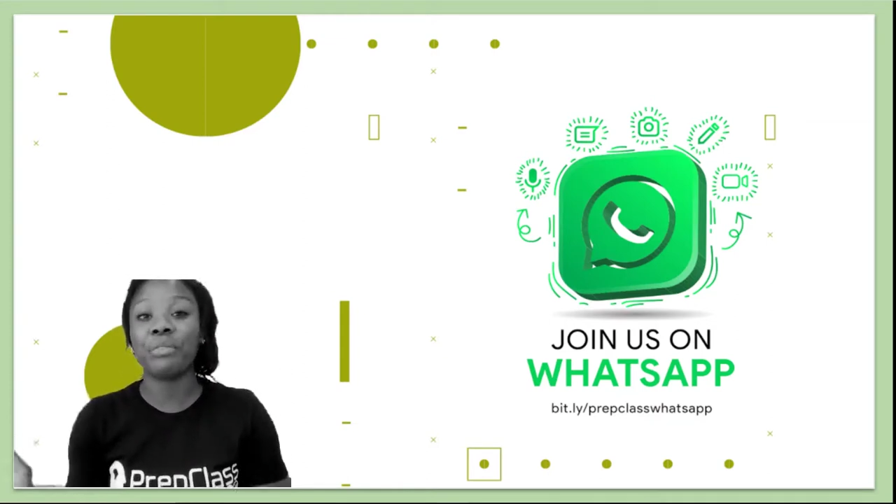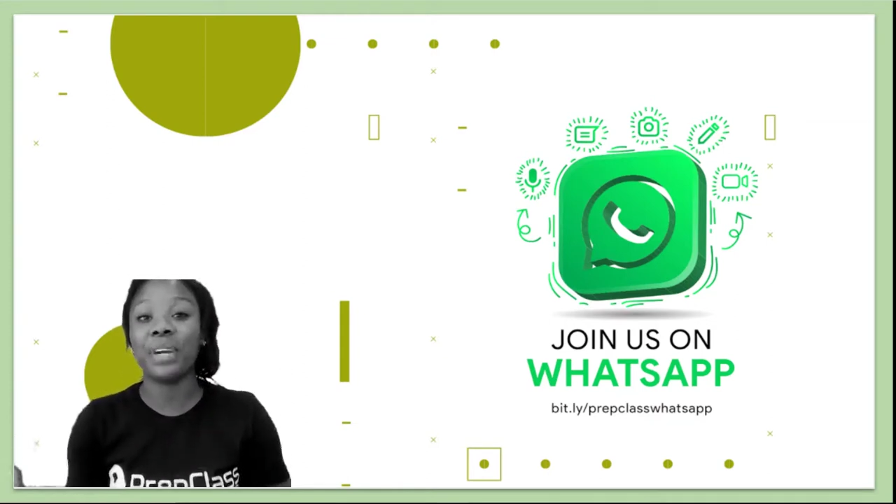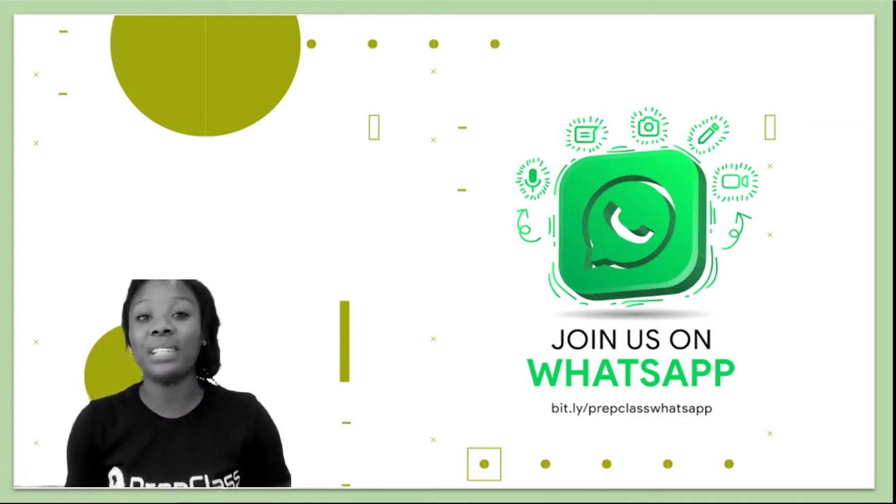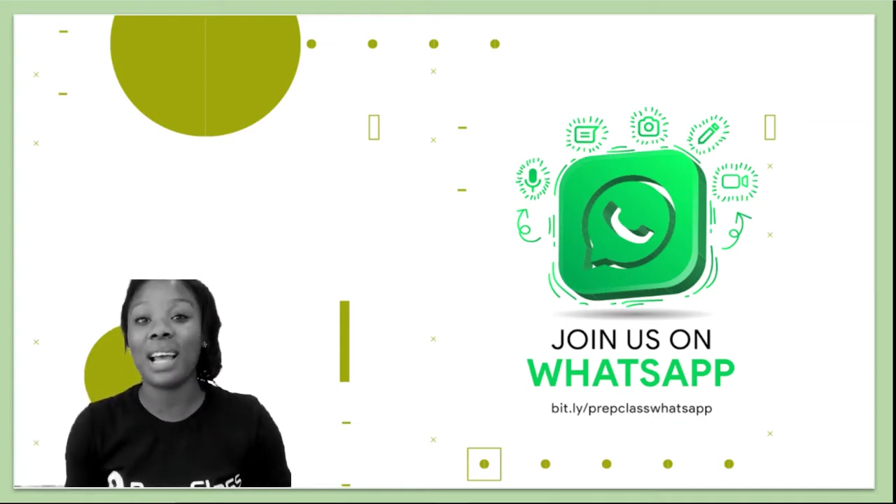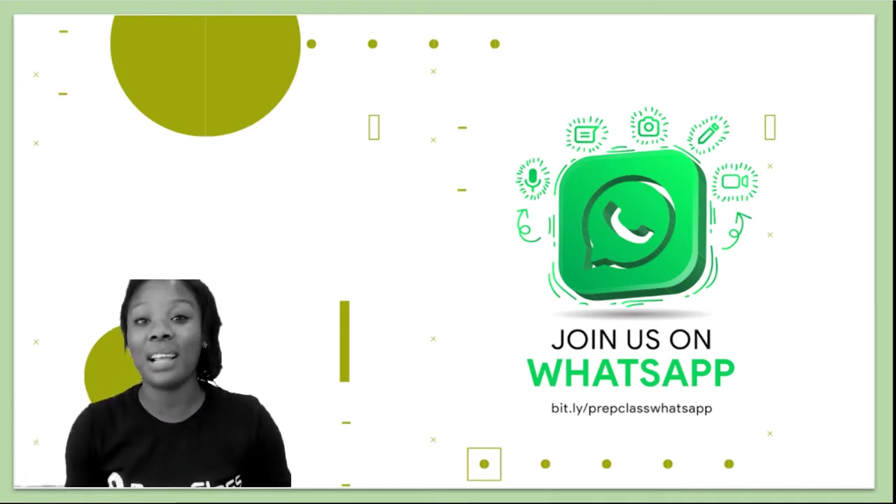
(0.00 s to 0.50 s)

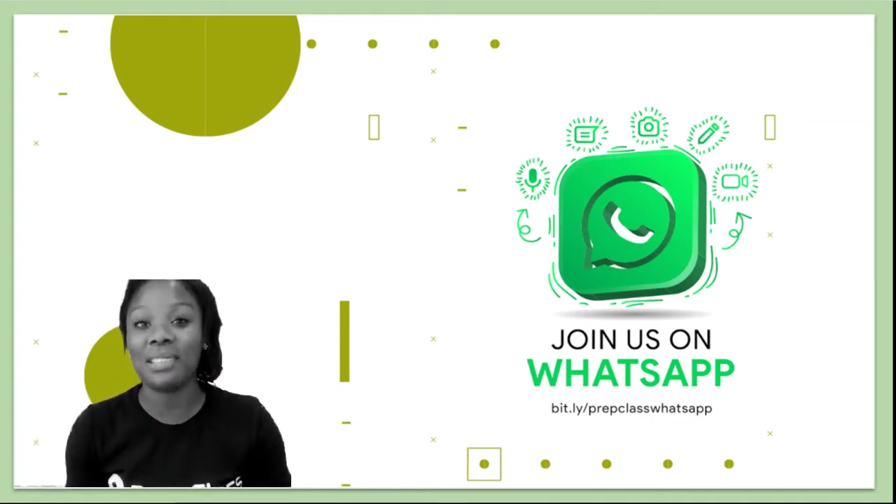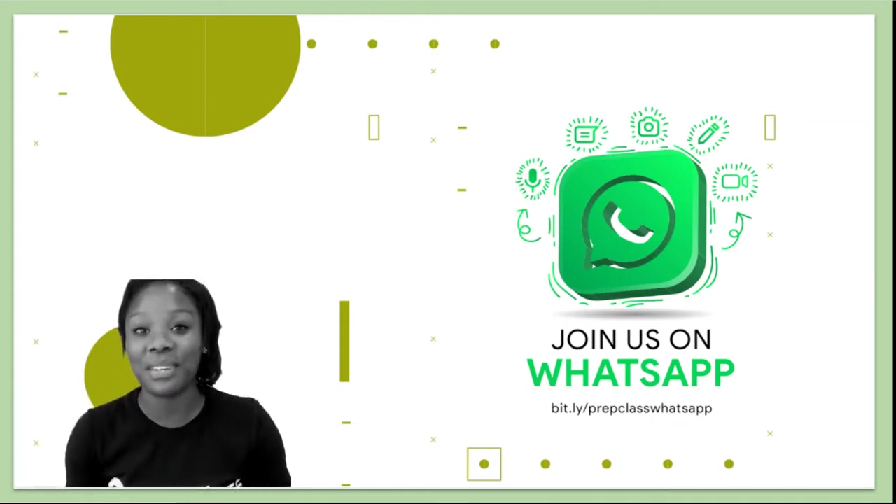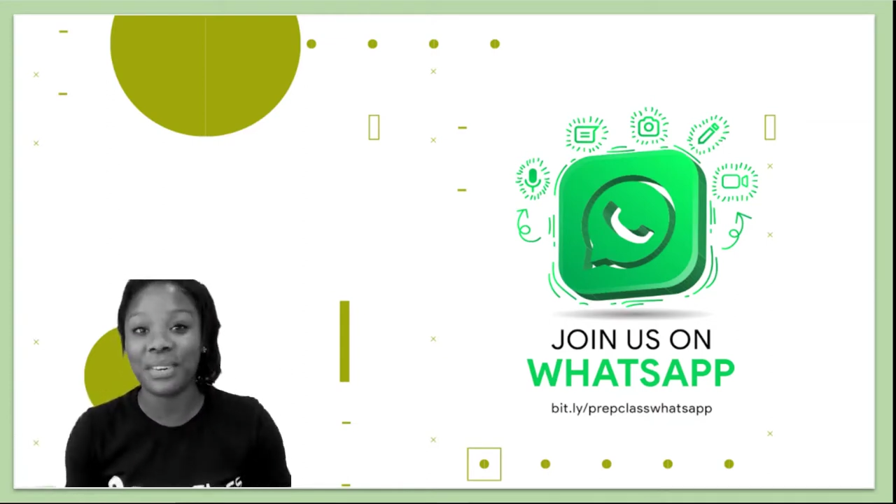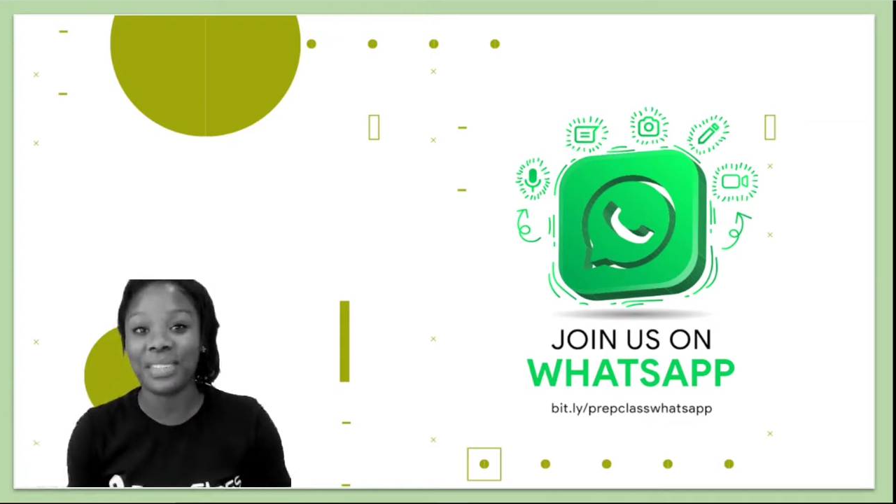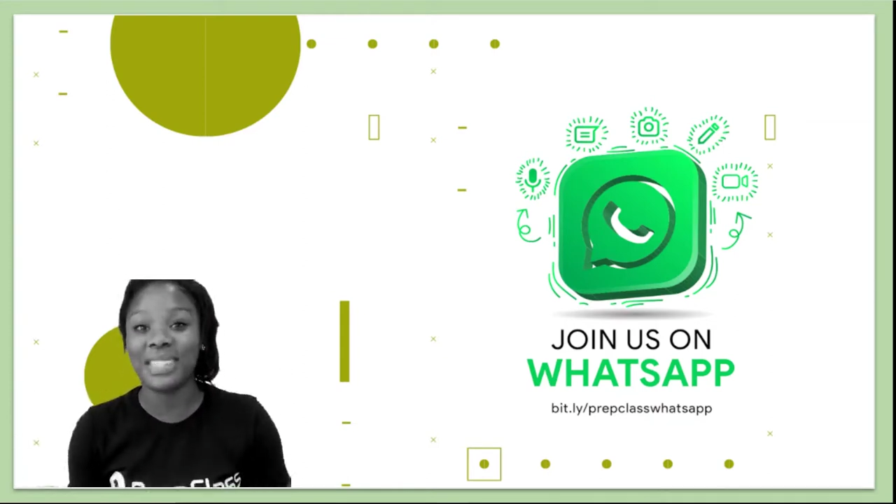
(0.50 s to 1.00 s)
different
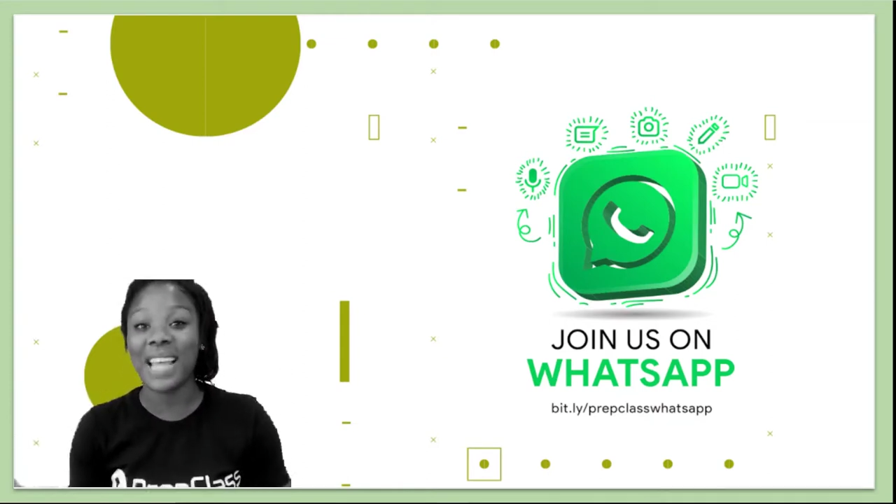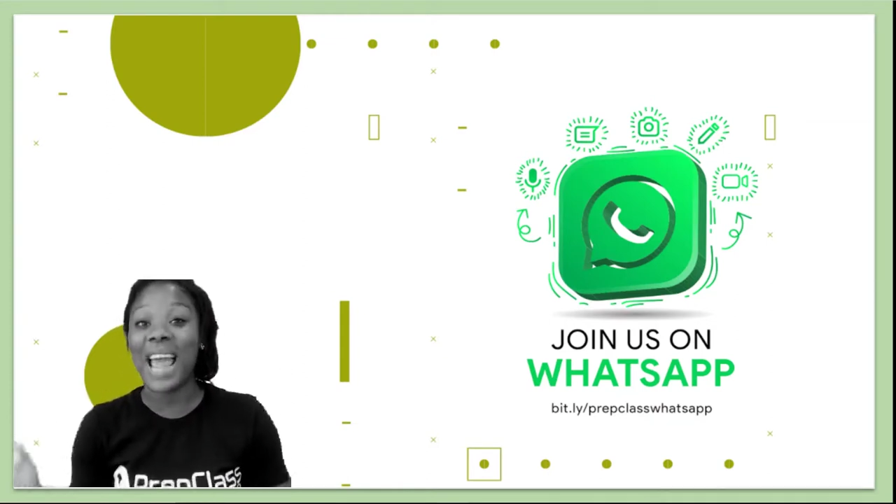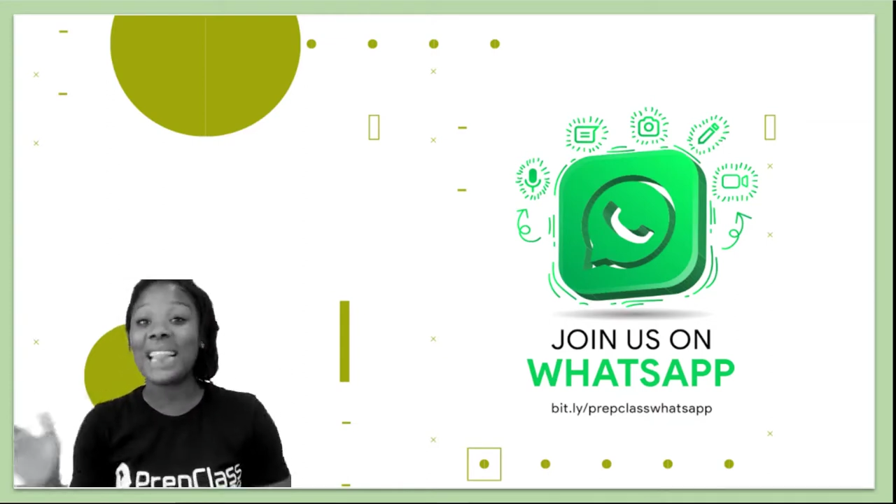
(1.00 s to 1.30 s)
answers.